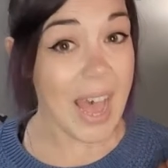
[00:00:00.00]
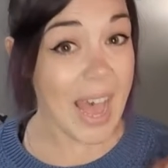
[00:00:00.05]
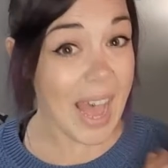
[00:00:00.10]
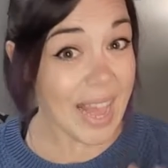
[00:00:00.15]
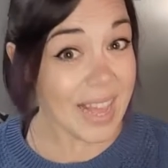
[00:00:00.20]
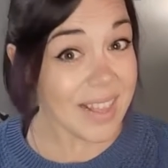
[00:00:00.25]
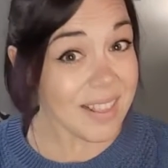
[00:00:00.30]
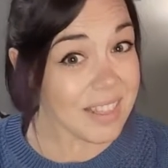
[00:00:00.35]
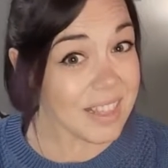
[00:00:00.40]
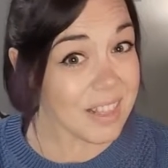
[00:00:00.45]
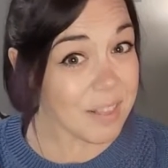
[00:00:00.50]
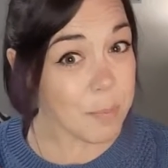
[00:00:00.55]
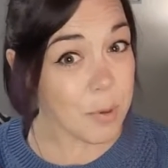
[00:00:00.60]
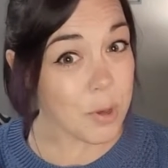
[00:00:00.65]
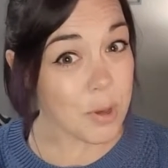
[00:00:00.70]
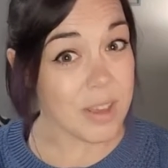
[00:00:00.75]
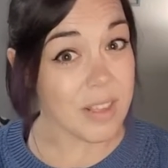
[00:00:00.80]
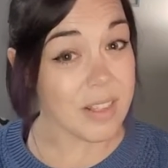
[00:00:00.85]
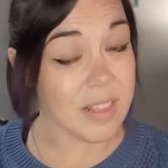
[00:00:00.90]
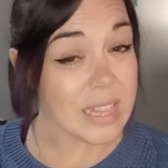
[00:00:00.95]
as this
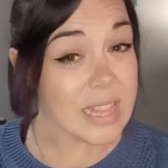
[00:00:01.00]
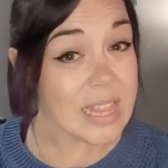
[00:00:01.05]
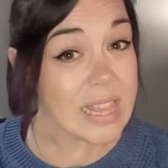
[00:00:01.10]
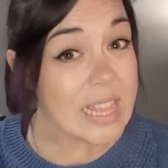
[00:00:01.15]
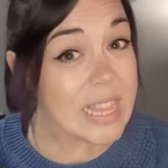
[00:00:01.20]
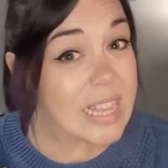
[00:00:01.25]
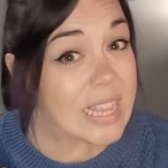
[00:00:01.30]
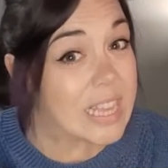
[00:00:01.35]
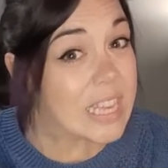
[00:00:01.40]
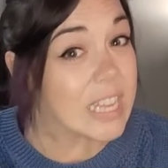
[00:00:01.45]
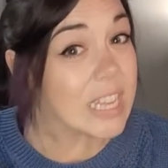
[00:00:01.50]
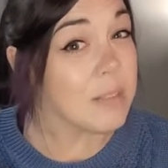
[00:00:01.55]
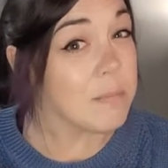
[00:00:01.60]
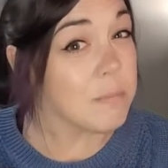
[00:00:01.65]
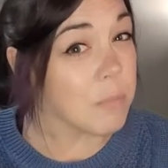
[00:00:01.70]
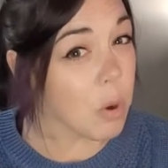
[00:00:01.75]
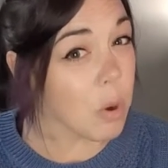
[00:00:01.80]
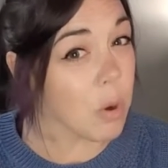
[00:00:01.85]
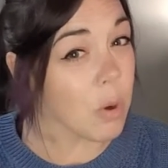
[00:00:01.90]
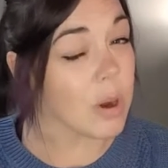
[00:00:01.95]
book is a little
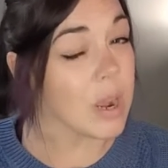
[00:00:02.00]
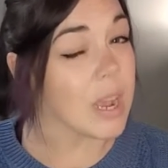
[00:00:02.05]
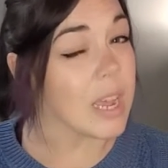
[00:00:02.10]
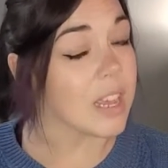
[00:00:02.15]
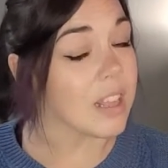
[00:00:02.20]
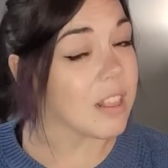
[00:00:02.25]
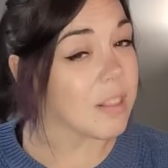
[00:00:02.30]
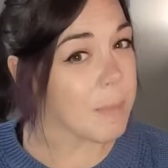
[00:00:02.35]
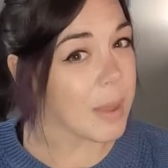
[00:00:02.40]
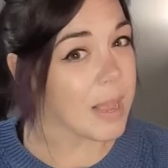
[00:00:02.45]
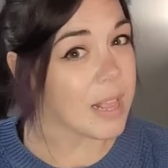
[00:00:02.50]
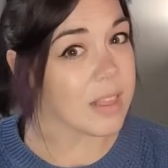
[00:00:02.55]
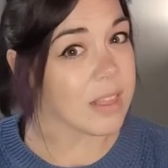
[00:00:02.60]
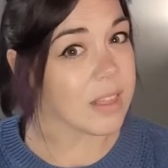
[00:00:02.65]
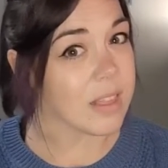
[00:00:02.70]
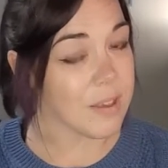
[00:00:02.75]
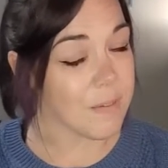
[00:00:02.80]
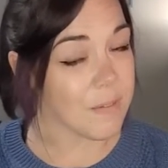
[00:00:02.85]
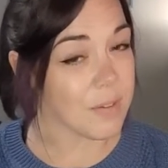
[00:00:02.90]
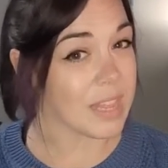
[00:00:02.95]
more
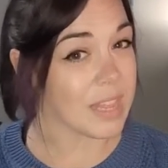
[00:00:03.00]
expensive